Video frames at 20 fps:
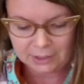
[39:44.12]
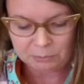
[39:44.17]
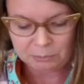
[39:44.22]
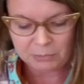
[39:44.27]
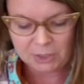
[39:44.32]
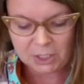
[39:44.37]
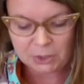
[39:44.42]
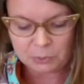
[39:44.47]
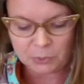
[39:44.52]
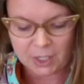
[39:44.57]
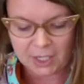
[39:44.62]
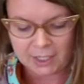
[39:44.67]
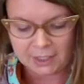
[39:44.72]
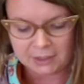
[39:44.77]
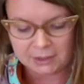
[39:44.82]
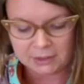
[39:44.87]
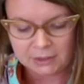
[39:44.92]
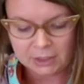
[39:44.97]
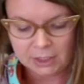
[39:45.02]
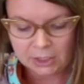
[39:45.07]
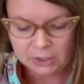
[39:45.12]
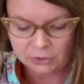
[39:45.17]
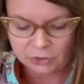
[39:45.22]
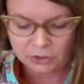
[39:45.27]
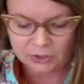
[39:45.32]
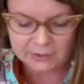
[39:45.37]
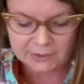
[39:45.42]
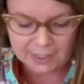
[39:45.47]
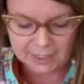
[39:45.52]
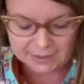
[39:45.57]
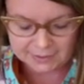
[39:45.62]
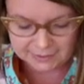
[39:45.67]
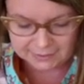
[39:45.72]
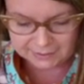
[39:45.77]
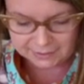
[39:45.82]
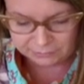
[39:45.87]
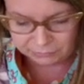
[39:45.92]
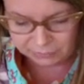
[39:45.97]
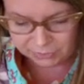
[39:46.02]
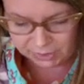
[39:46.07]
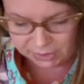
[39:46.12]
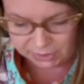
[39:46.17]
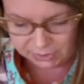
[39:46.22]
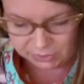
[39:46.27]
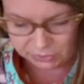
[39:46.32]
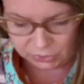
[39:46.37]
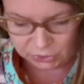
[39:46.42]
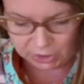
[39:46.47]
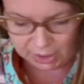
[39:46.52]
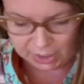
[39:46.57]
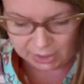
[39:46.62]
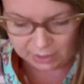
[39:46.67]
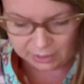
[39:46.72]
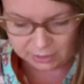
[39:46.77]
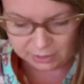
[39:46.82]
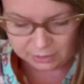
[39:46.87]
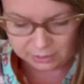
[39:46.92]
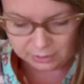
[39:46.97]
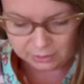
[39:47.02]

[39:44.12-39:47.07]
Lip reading: Meanwhile, she sat stiffly in the chair,